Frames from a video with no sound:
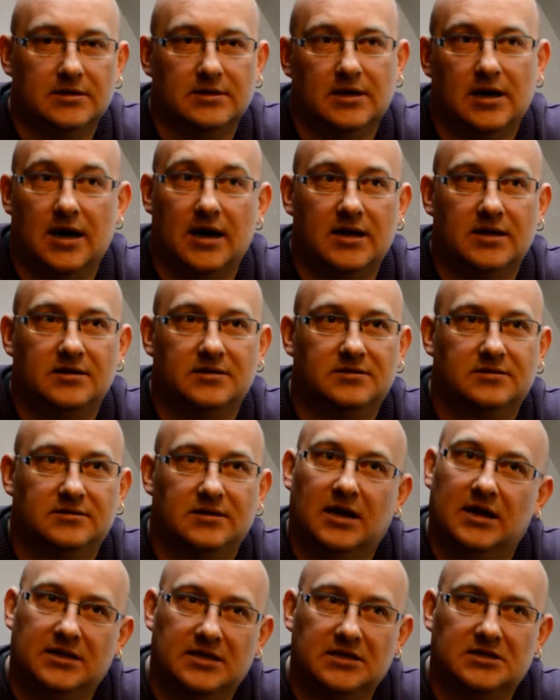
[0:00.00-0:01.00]
and
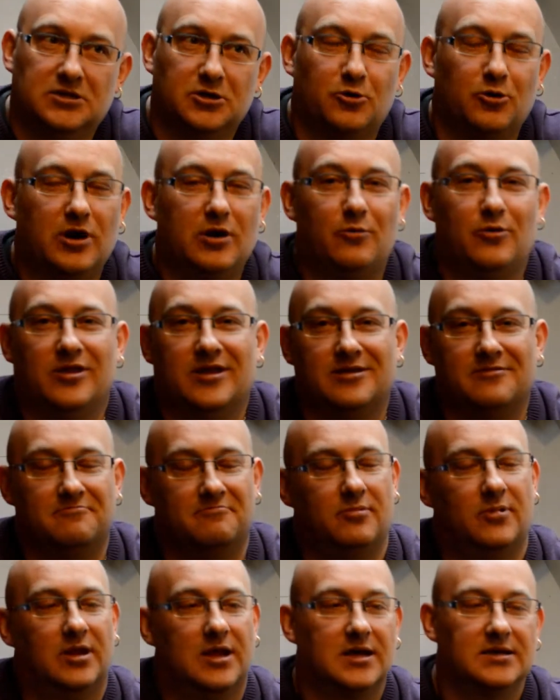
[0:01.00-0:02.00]
I disagree with it,
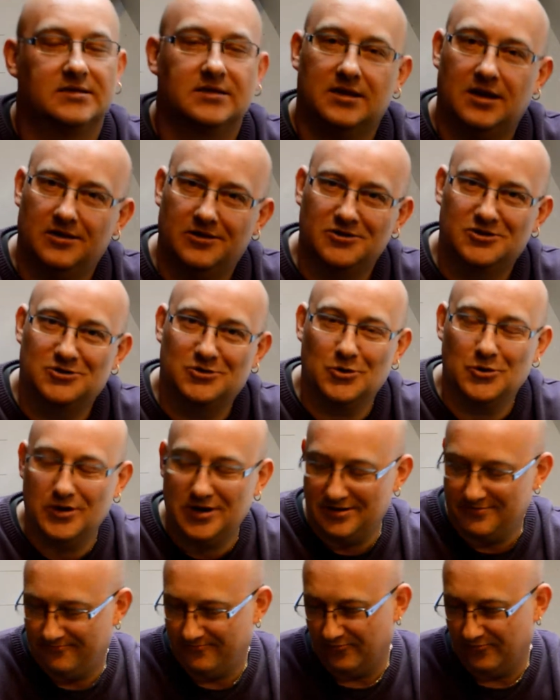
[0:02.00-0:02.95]
but that's another story.